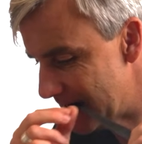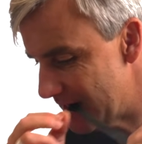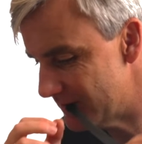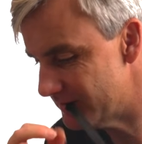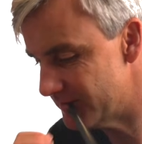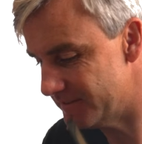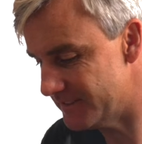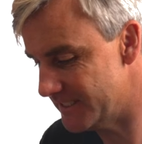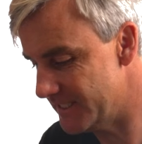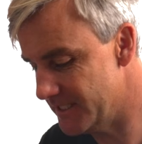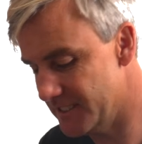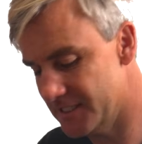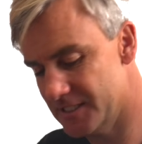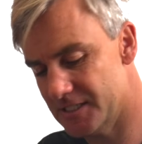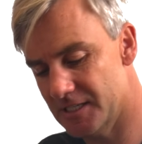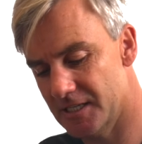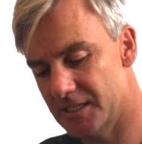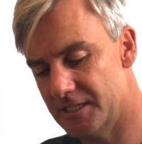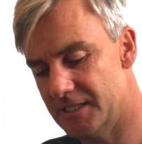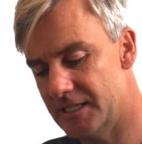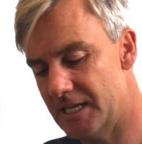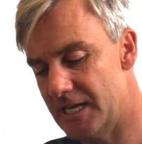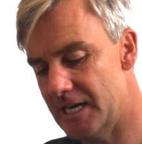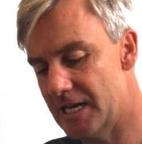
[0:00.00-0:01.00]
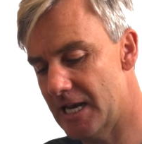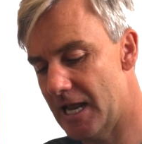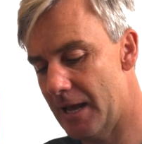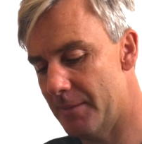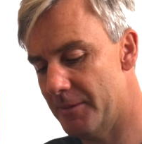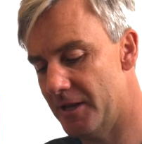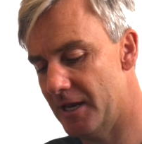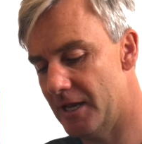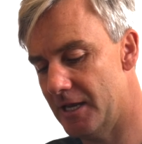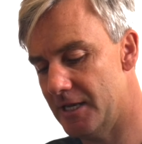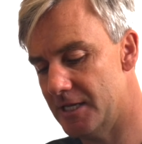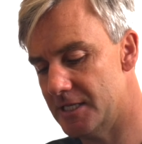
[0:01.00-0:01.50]
fix a
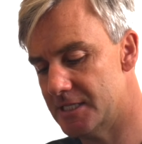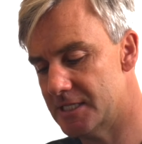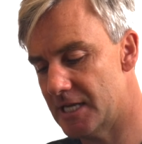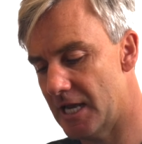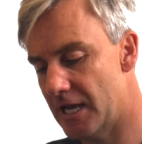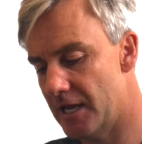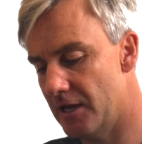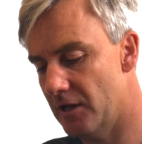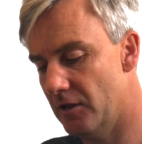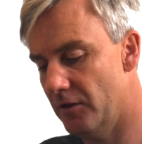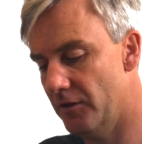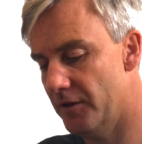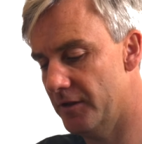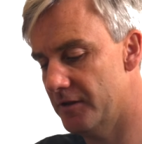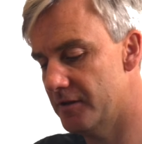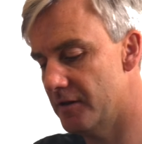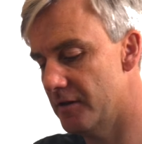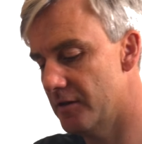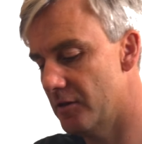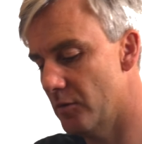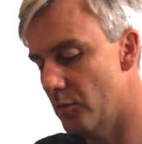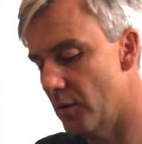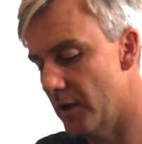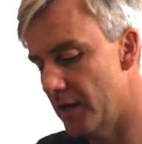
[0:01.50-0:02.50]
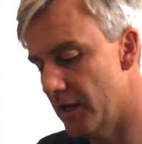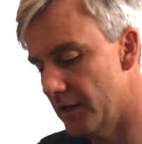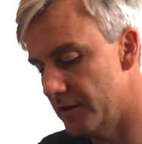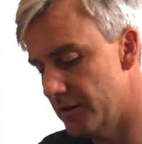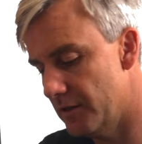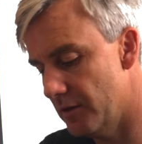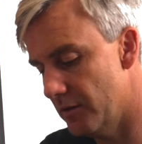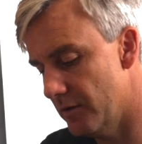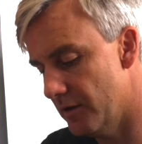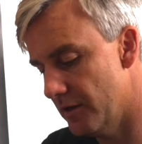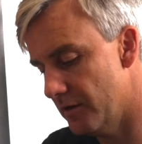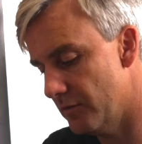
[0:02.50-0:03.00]
delaminating tail, this is the way I'd
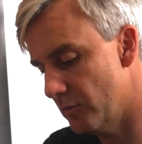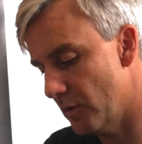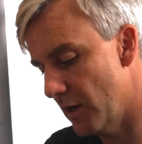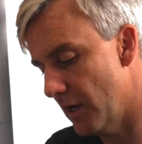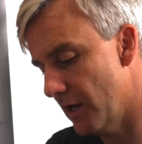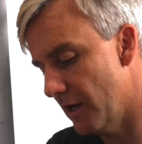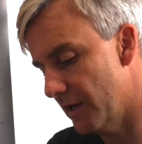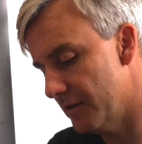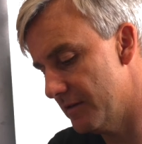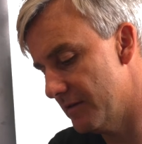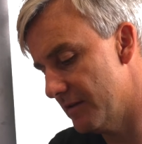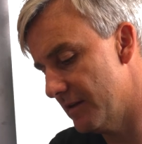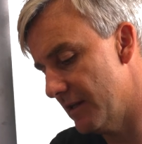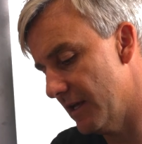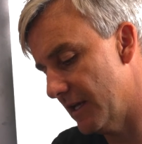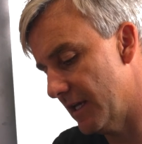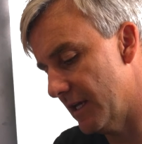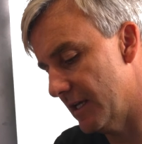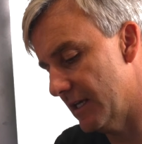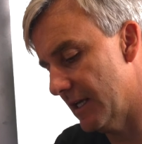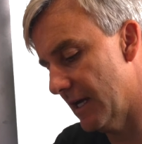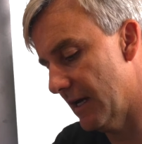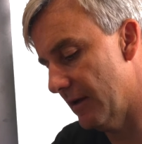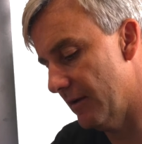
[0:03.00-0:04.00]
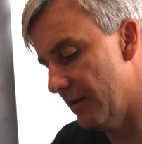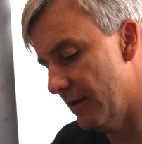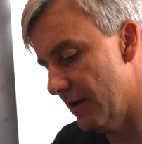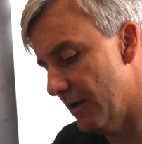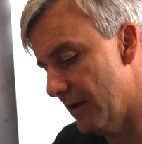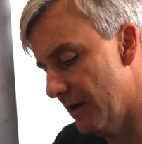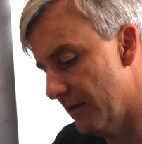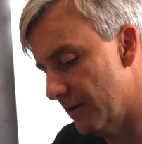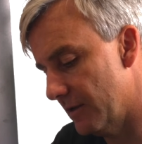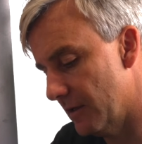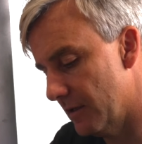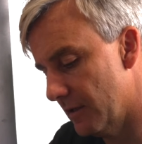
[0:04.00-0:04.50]
do it as well. I'd stick it down and
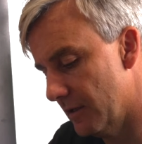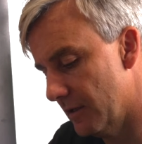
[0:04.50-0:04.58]
I'd